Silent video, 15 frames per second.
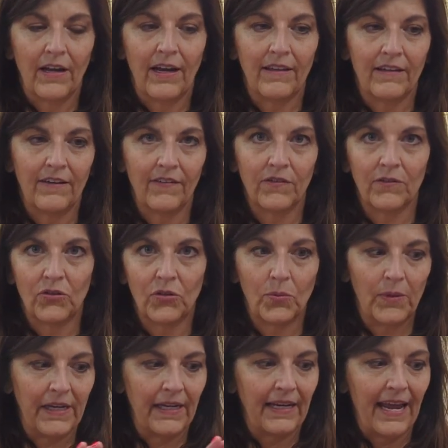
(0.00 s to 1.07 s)
And the difference
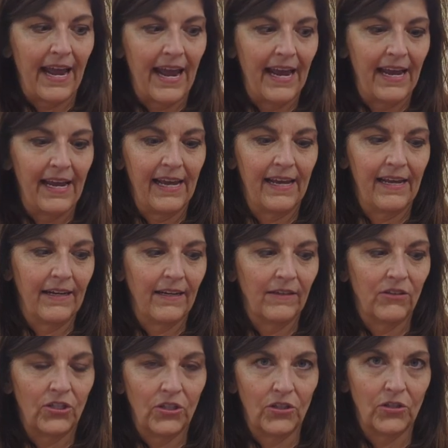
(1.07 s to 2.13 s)
between
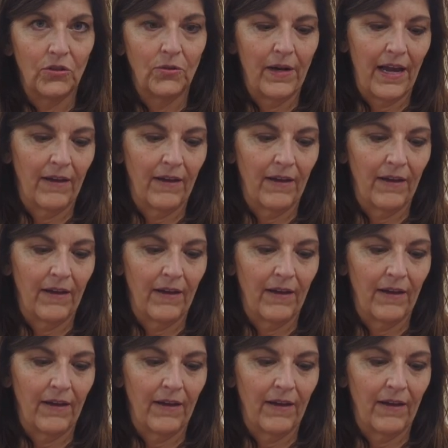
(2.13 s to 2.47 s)
A2